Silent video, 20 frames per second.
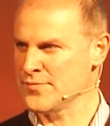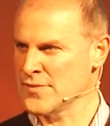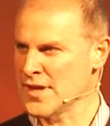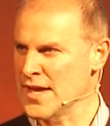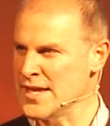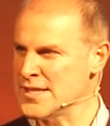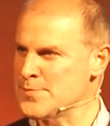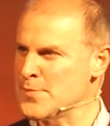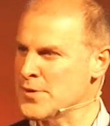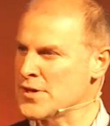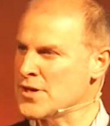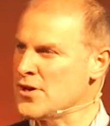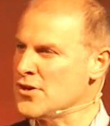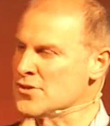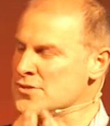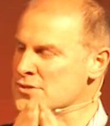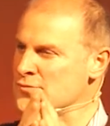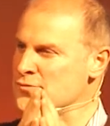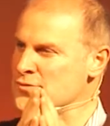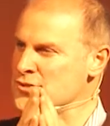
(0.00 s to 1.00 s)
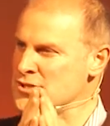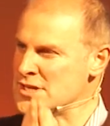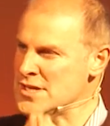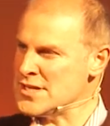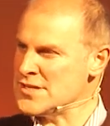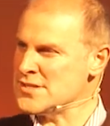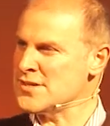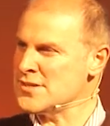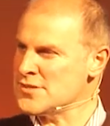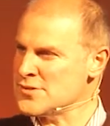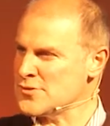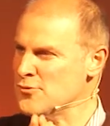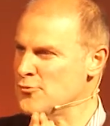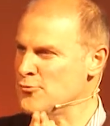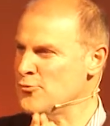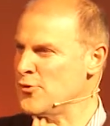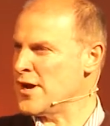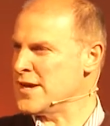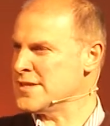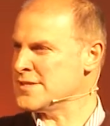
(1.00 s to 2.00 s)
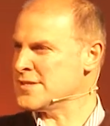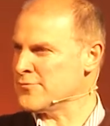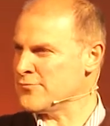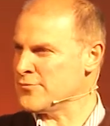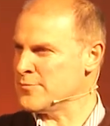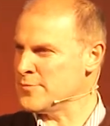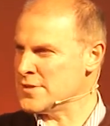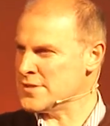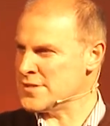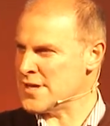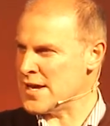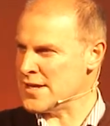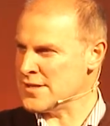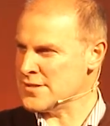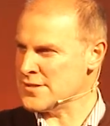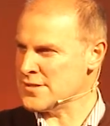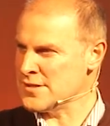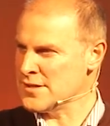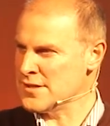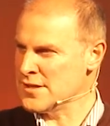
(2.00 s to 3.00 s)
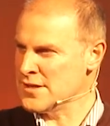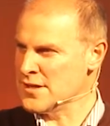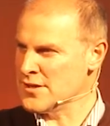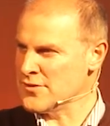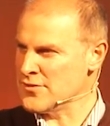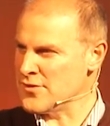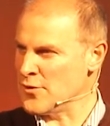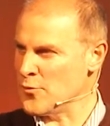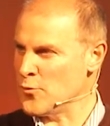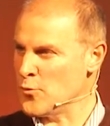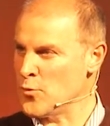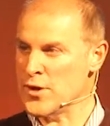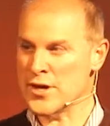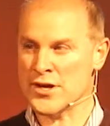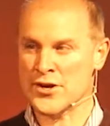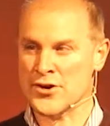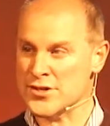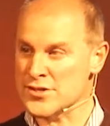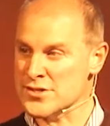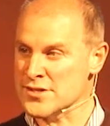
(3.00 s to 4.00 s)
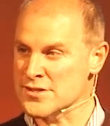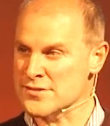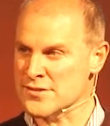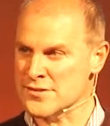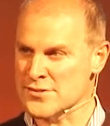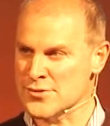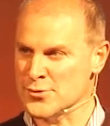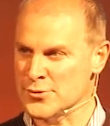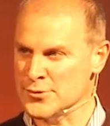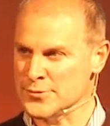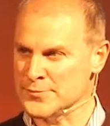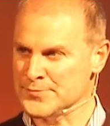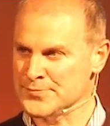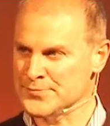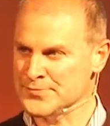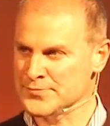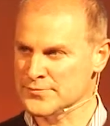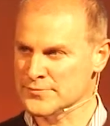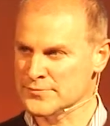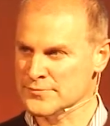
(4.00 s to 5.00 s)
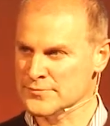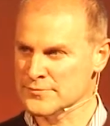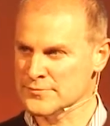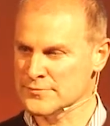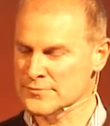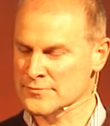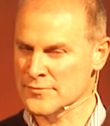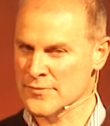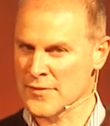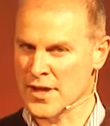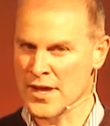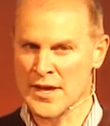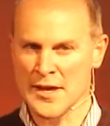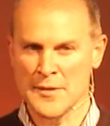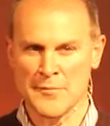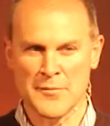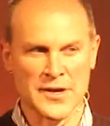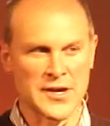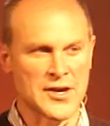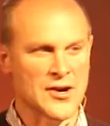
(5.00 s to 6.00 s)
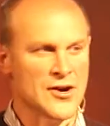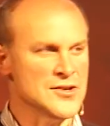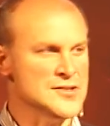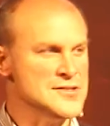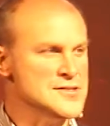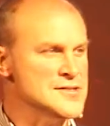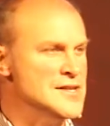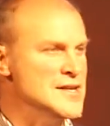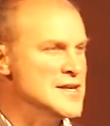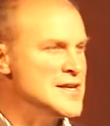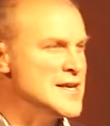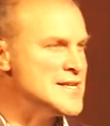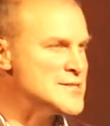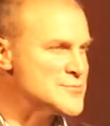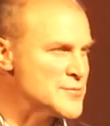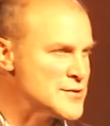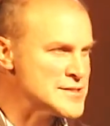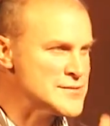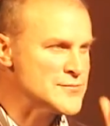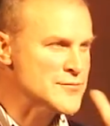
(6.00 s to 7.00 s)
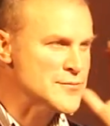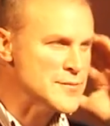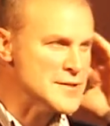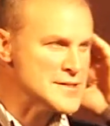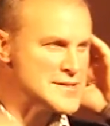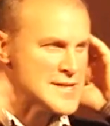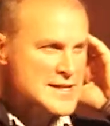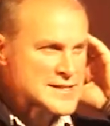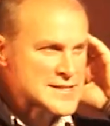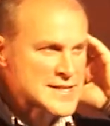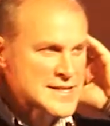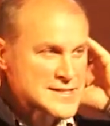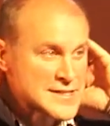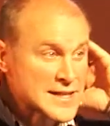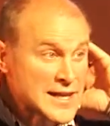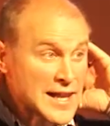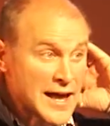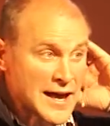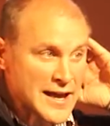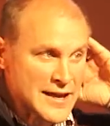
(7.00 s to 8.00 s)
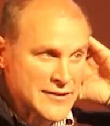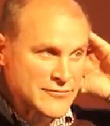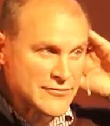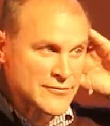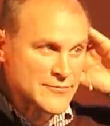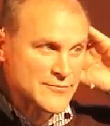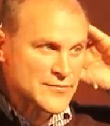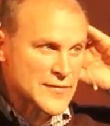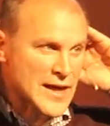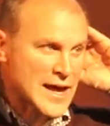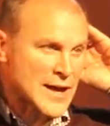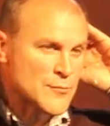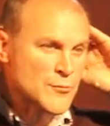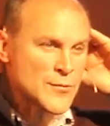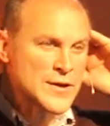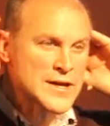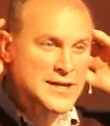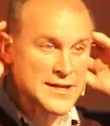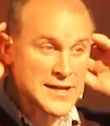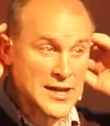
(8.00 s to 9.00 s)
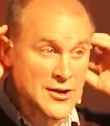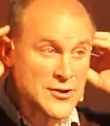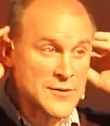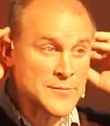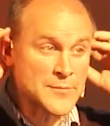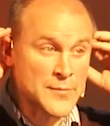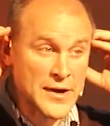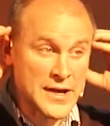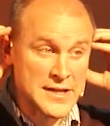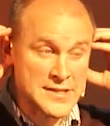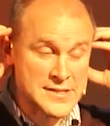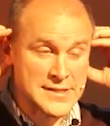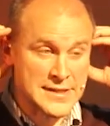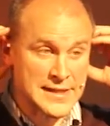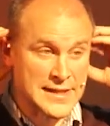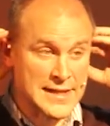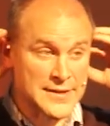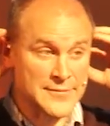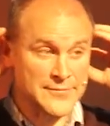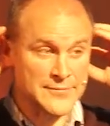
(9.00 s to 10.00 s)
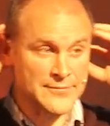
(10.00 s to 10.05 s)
It's because of Jesus rising from the dead that we are Christians at all. Because he has risen from the dead, he's alive, and we can know him personally.